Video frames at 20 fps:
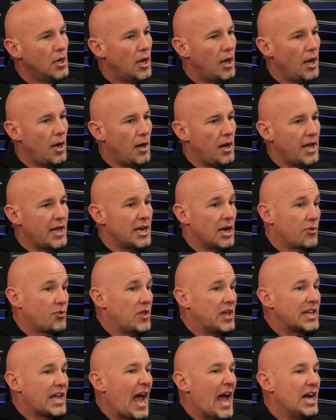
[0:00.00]
Uh, and I
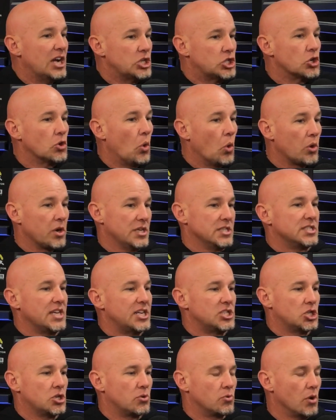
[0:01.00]
think as your
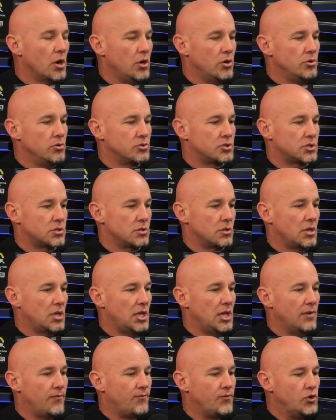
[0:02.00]
organization grows,
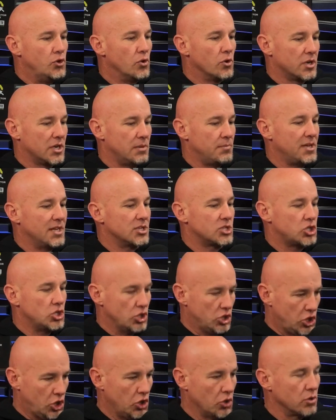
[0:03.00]
if you're gonna be a
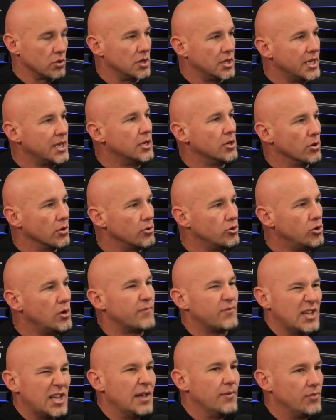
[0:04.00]
secure leader, you have
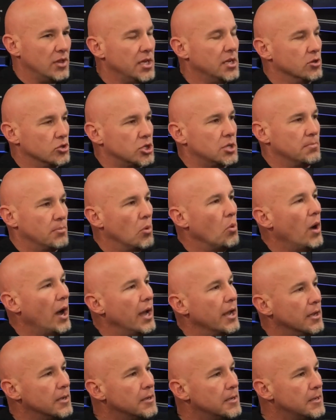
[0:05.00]
to give leadership away